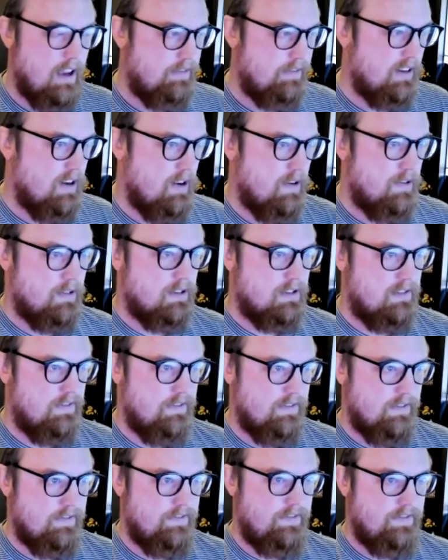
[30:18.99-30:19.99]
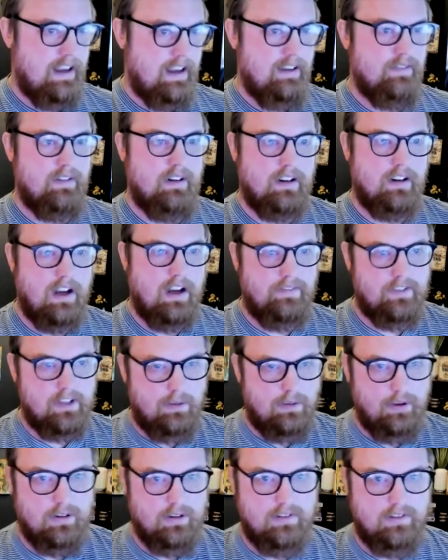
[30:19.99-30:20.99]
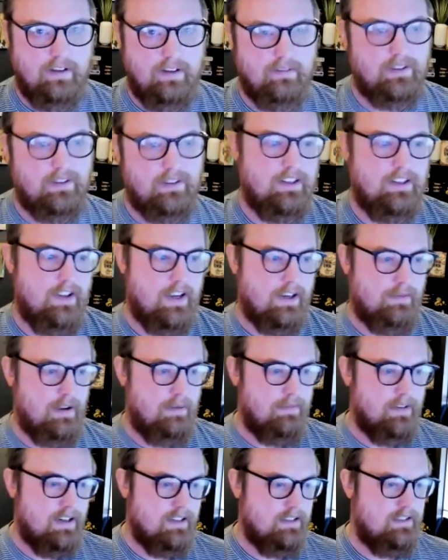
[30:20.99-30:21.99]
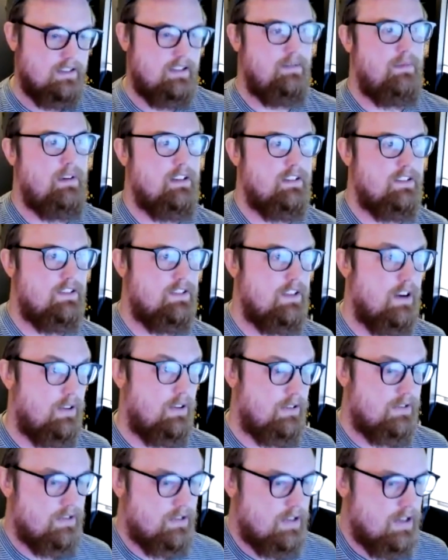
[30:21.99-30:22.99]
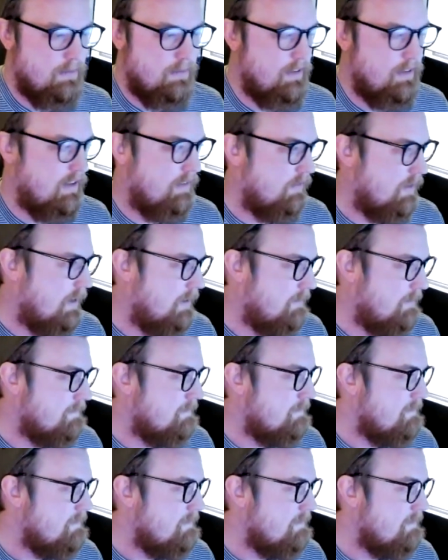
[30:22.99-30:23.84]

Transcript: every owner's favorite, coffee shop owner's favorite thing to talk about, because that means dollars are coming in, right?